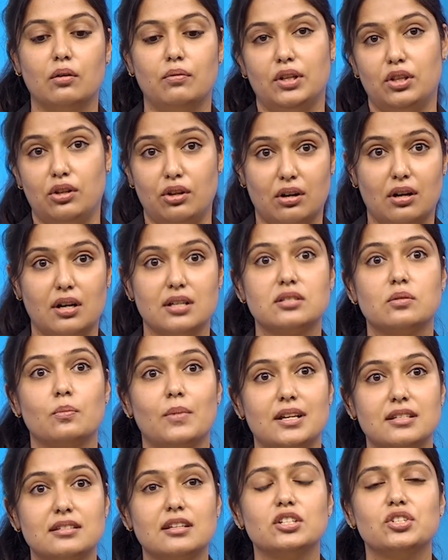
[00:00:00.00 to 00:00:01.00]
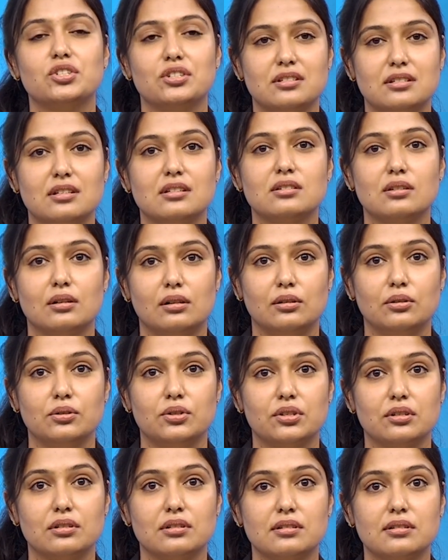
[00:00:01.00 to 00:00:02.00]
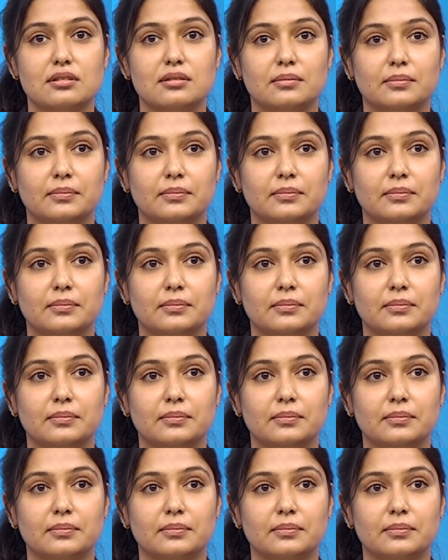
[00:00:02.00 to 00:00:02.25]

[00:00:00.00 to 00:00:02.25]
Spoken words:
with your customizations and solutions.